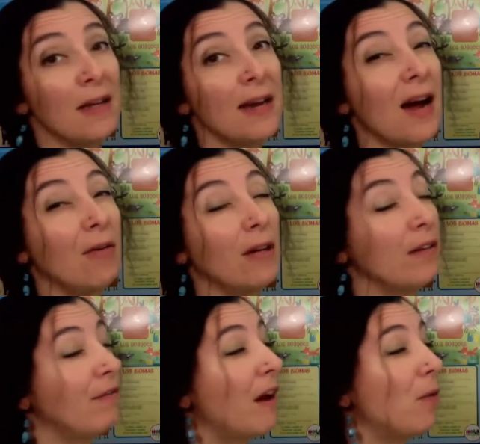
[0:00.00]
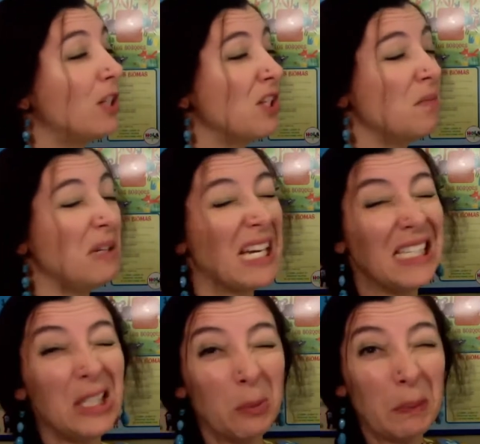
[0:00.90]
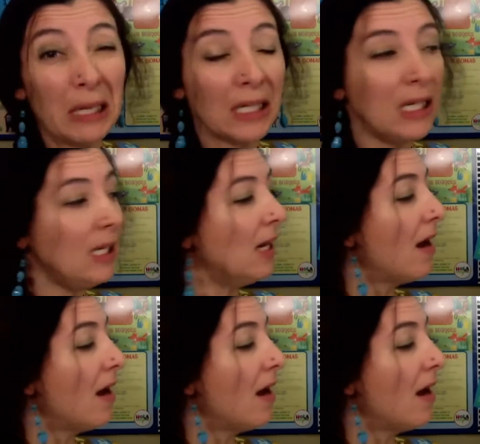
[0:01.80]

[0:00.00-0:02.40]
Now, if I were to be a little picky,